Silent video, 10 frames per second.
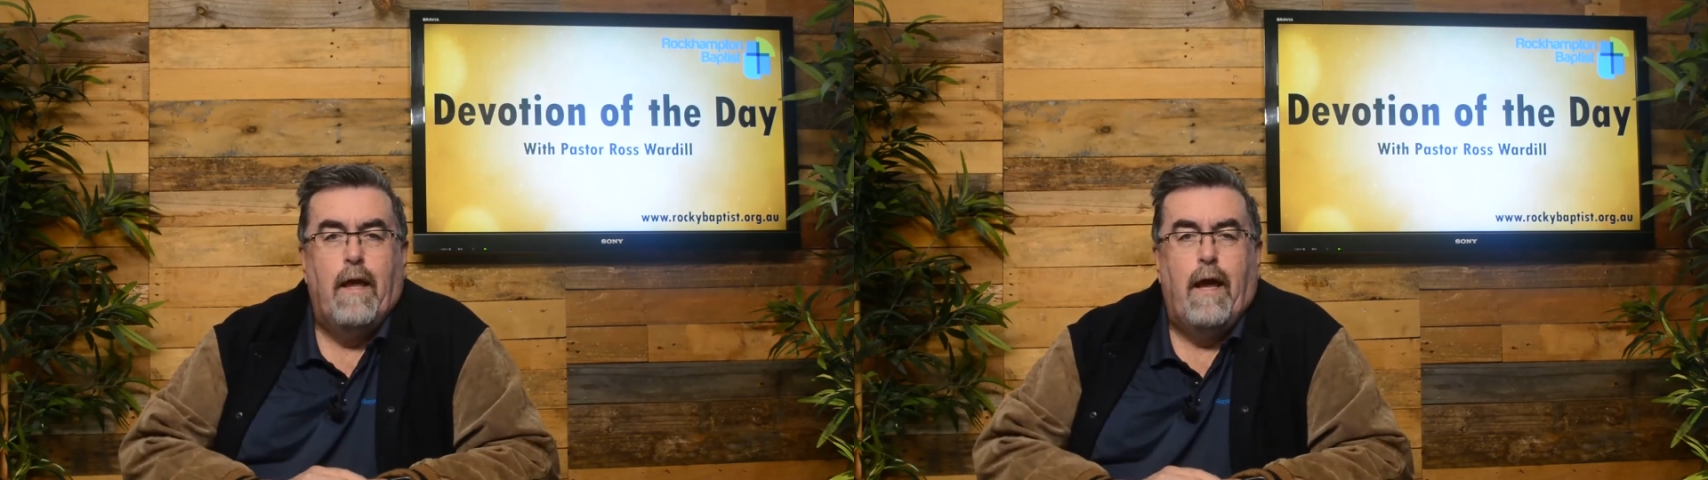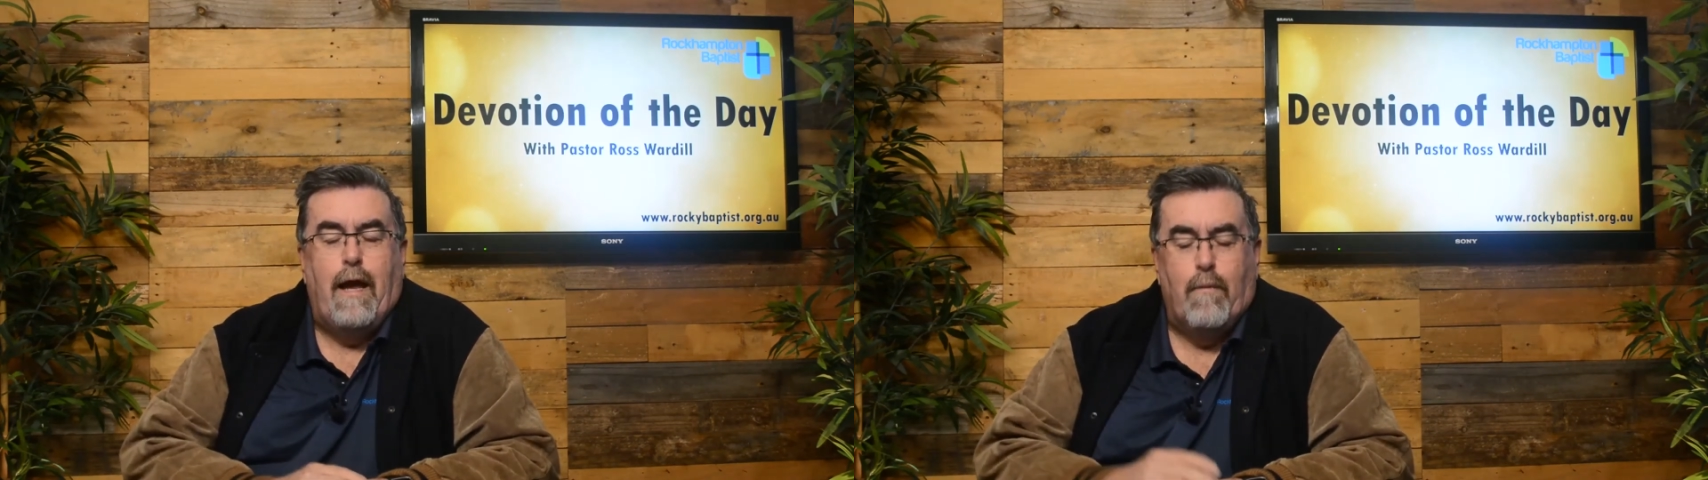
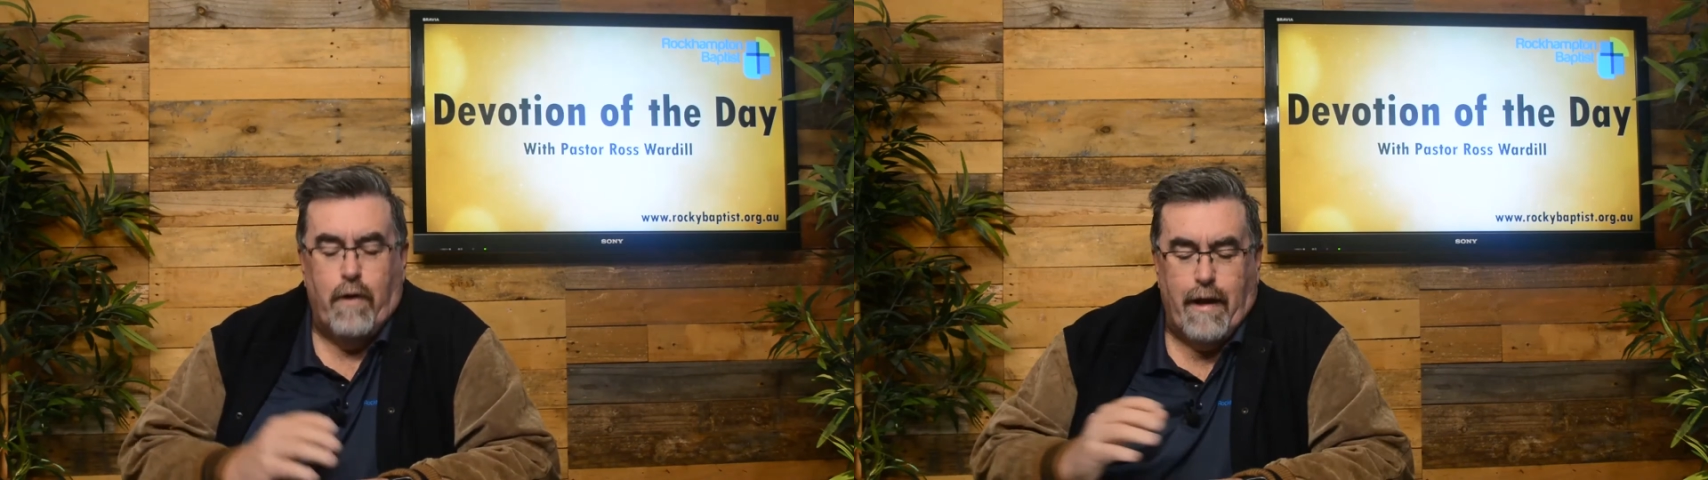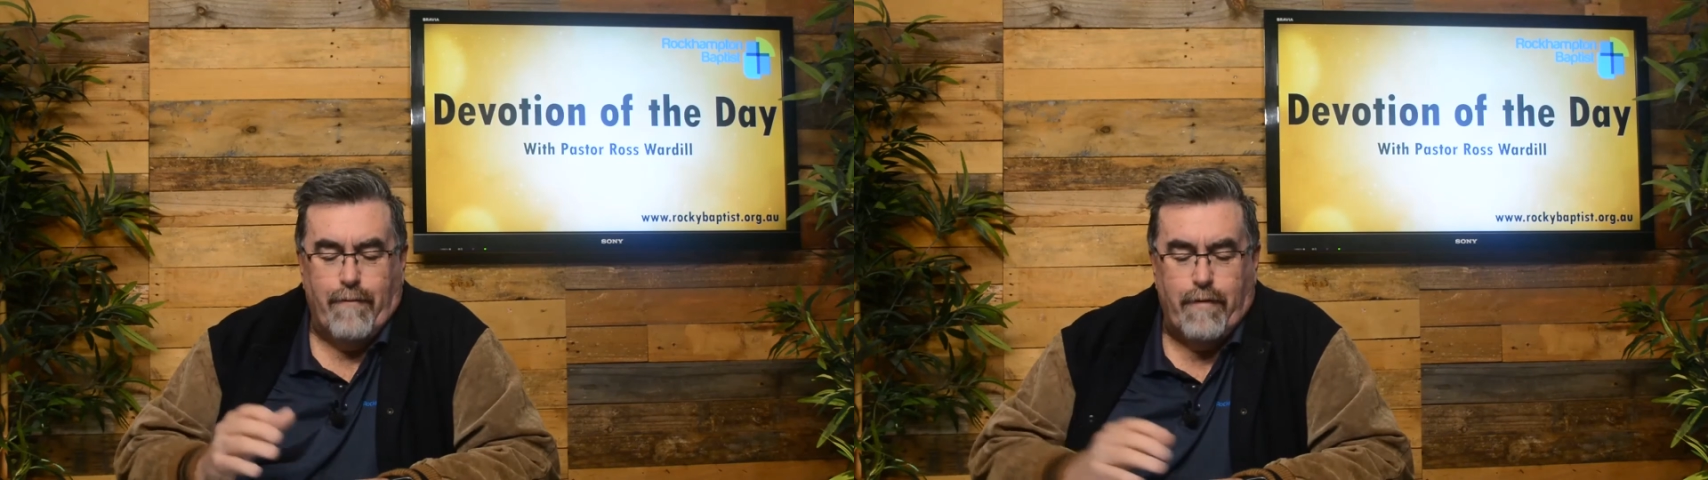and we
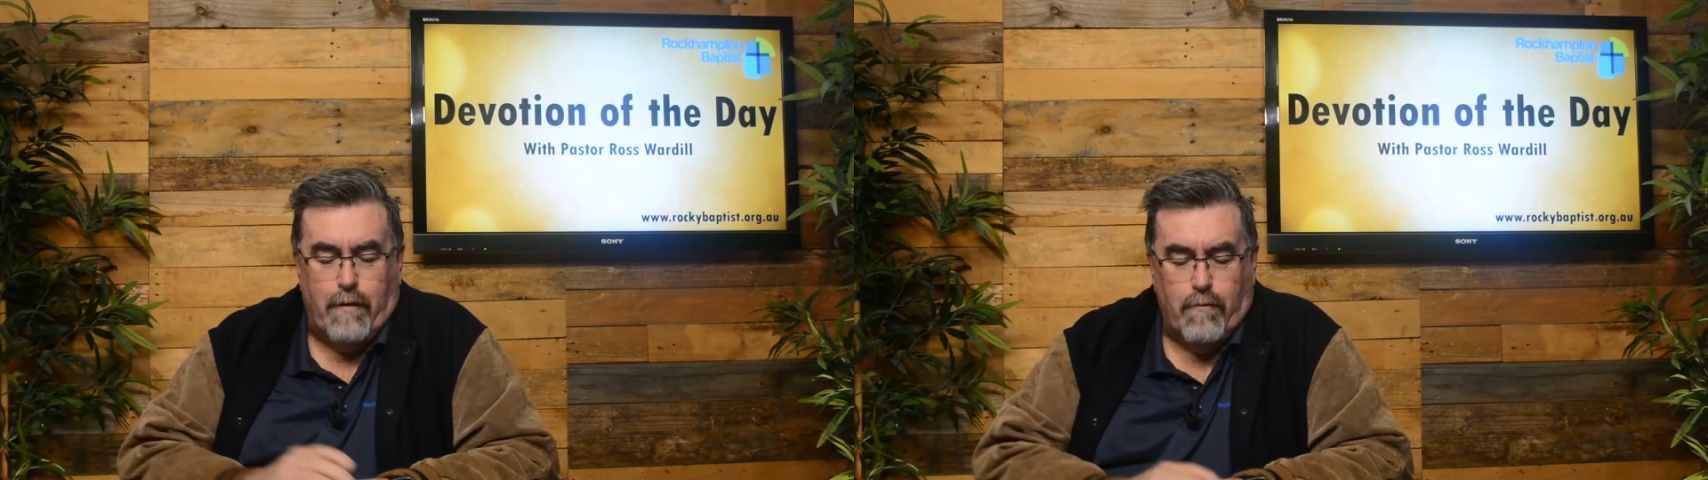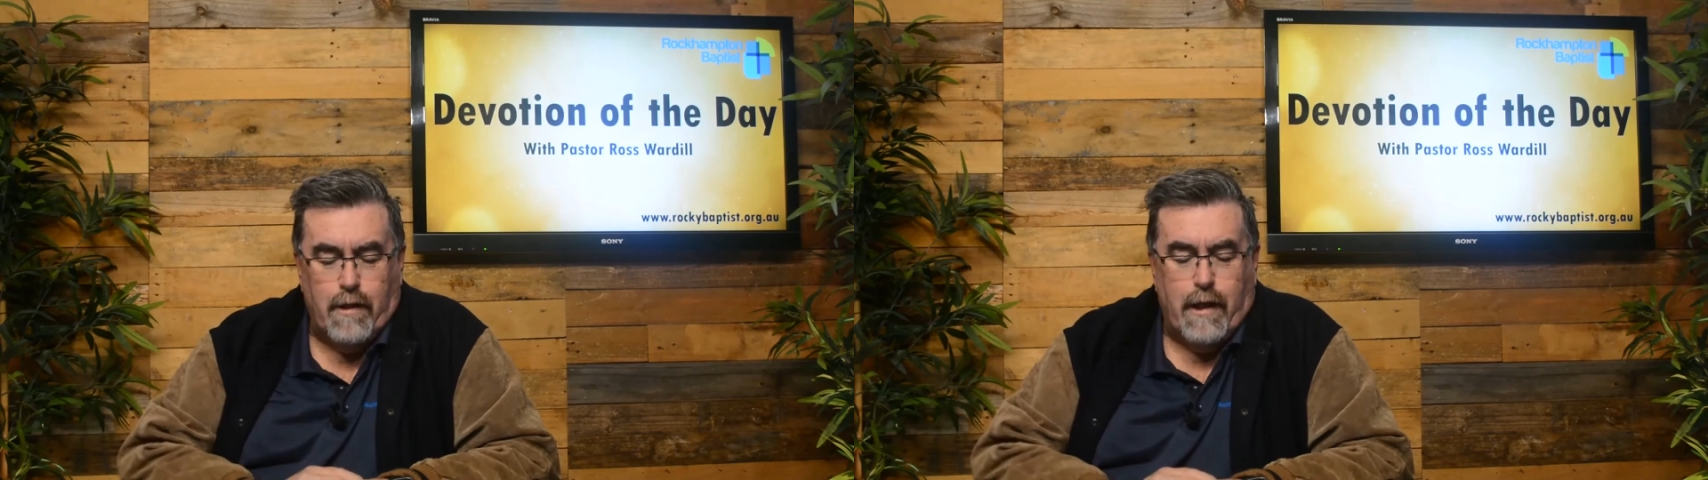have that
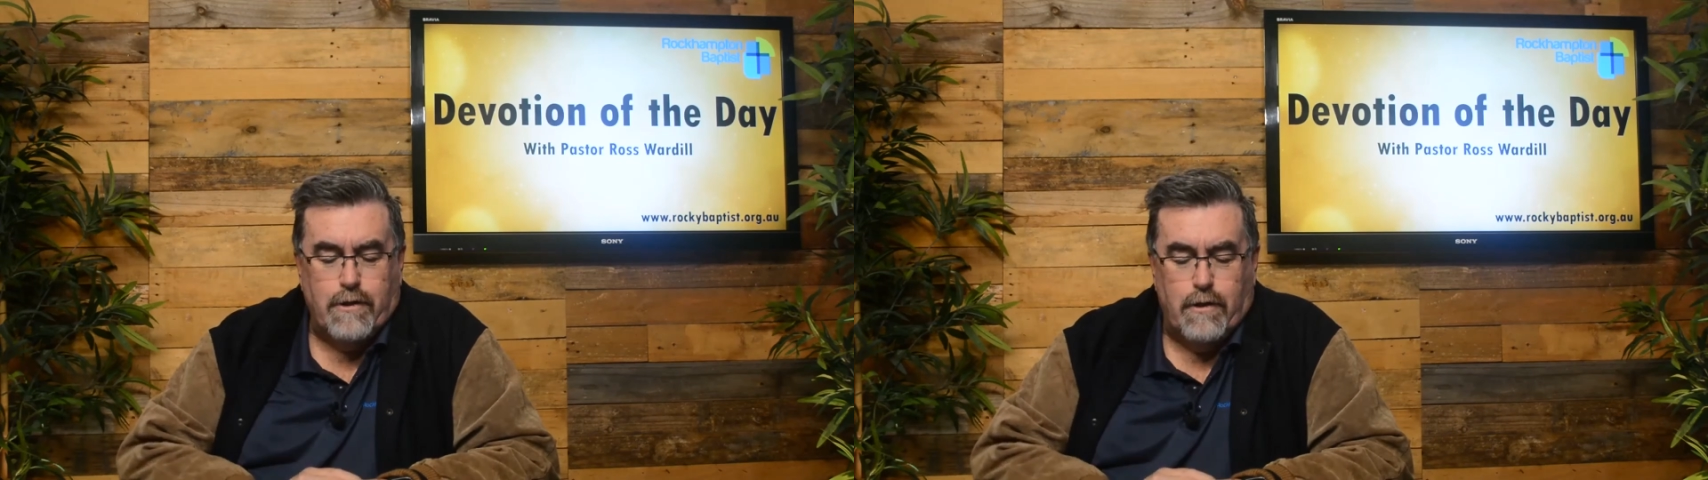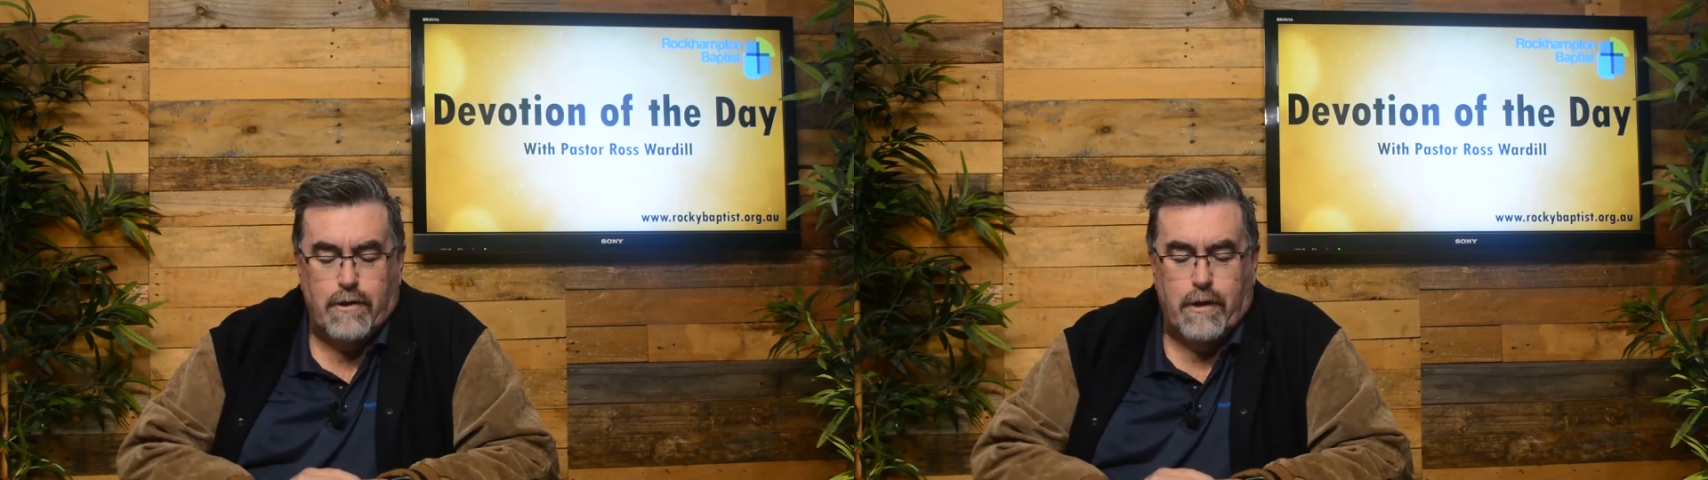
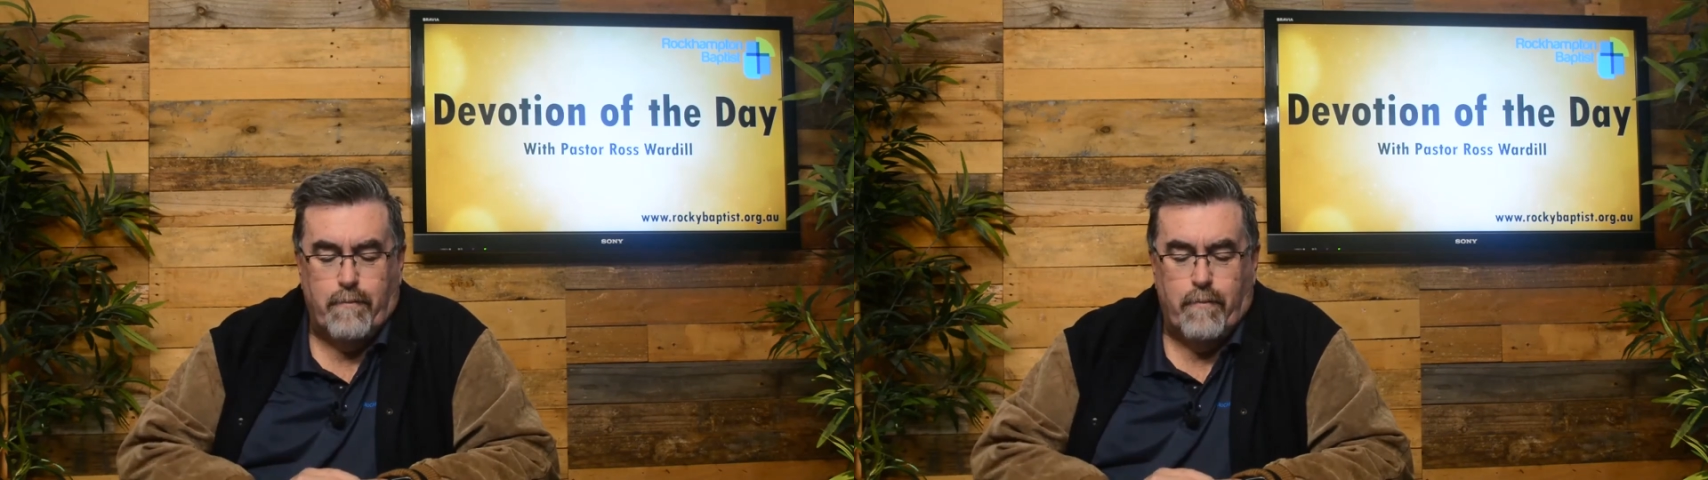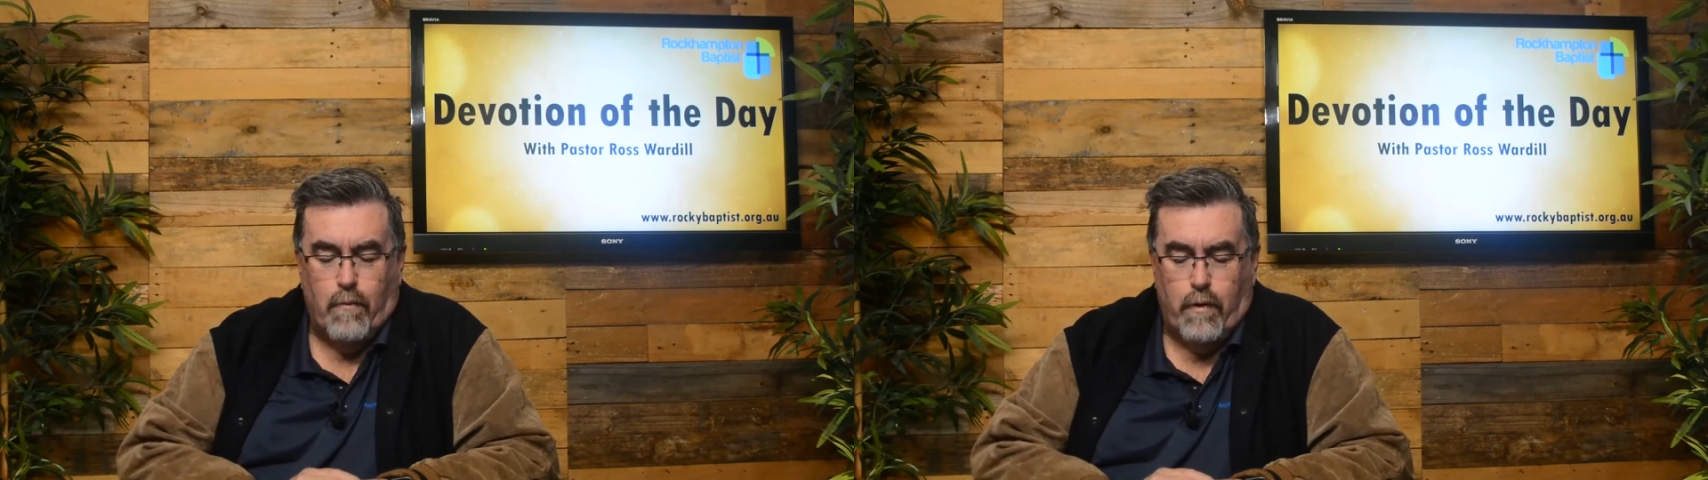relationship
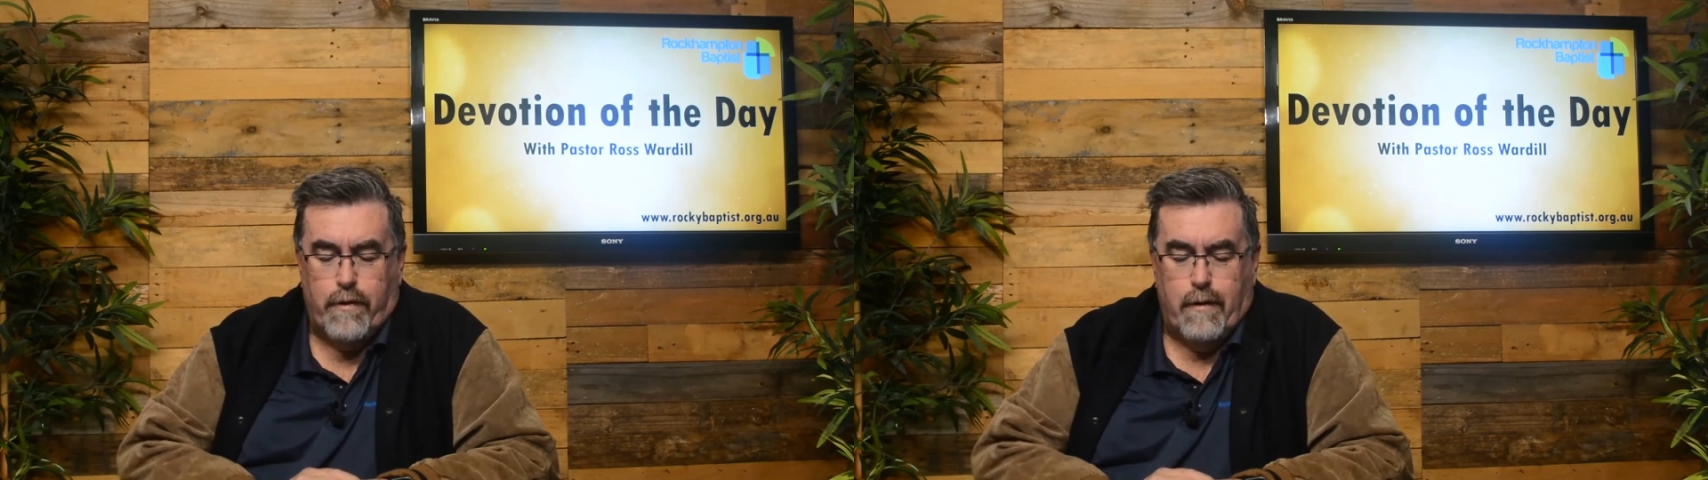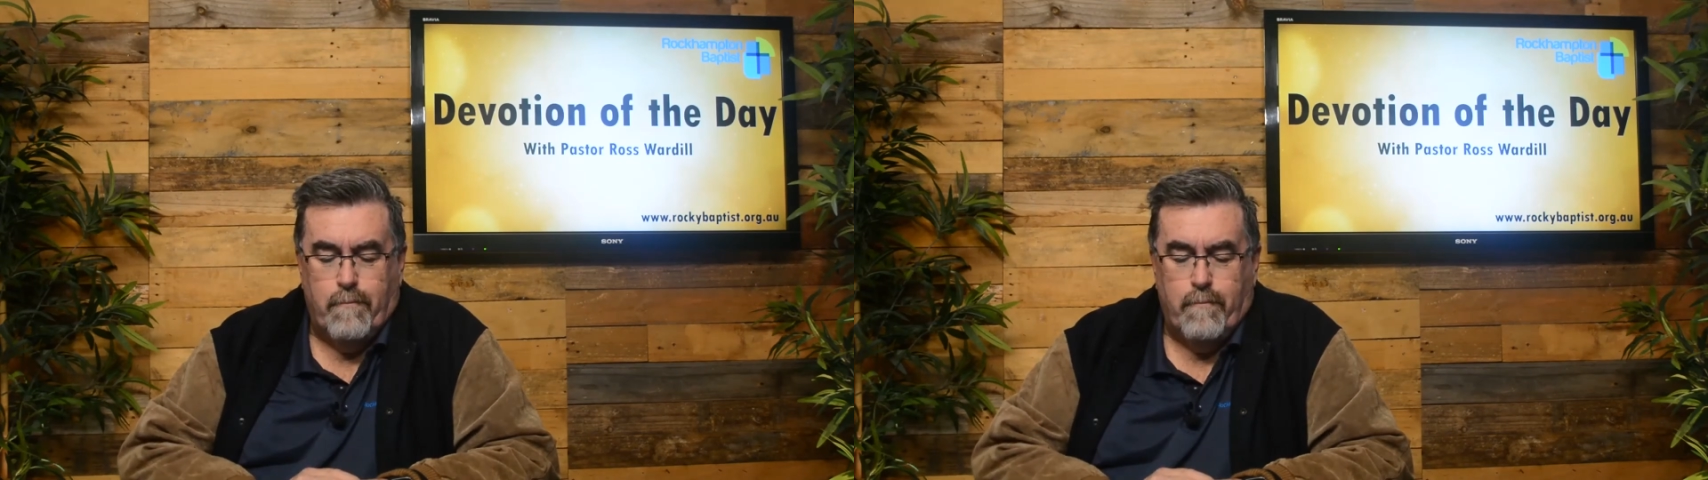with him.